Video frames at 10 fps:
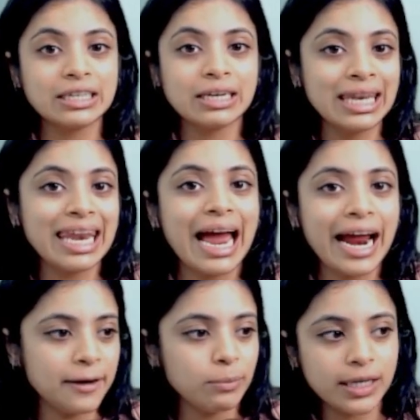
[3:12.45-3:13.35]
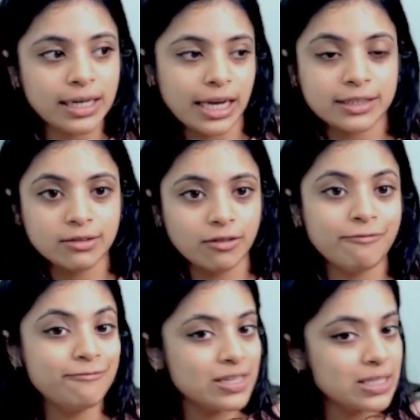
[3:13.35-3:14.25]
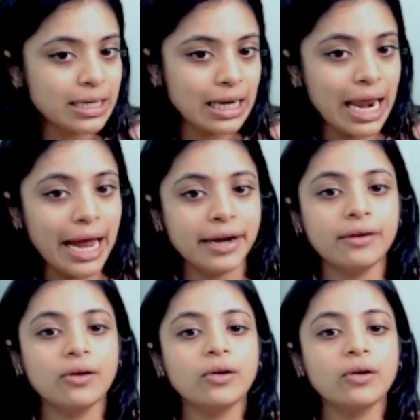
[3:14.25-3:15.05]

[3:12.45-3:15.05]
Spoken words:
land meaning like the physical land.